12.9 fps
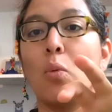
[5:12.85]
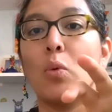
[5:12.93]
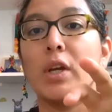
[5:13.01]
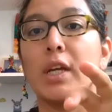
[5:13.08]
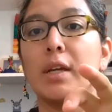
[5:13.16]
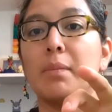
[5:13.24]

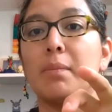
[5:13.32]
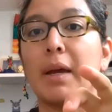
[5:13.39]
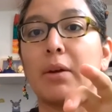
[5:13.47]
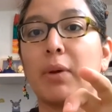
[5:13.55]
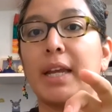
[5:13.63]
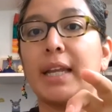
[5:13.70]
We,
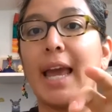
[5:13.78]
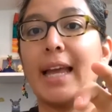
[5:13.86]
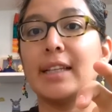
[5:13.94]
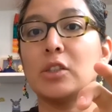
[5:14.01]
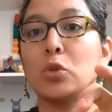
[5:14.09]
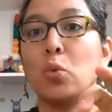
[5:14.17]
my right
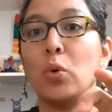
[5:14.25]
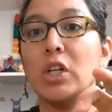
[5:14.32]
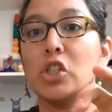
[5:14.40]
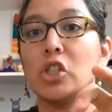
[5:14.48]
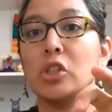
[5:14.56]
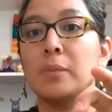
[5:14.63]
hand is
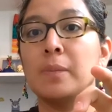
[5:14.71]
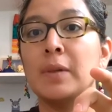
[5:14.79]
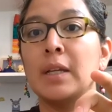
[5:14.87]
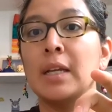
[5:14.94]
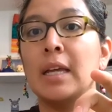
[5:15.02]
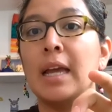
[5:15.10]
squish
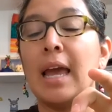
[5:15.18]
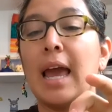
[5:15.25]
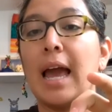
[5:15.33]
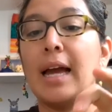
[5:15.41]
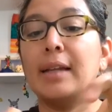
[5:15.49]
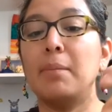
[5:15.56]

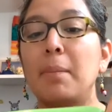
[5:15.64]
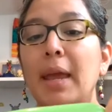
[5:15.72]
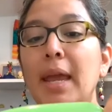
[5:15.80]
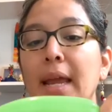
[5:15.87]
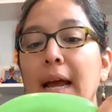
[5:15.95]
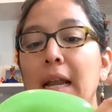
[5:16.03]
and
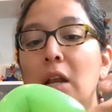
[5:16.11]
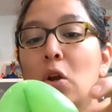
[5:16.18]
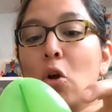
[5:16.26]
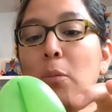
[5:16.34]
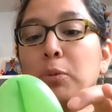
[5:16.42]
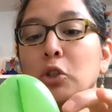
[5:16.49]
make a
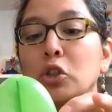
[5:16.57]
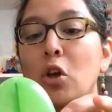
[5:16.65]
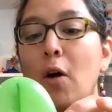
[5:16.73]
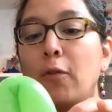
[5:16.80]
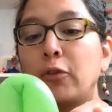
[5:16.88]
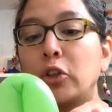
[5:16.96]
loop
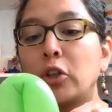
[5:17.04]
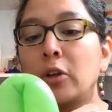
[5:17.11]
soft.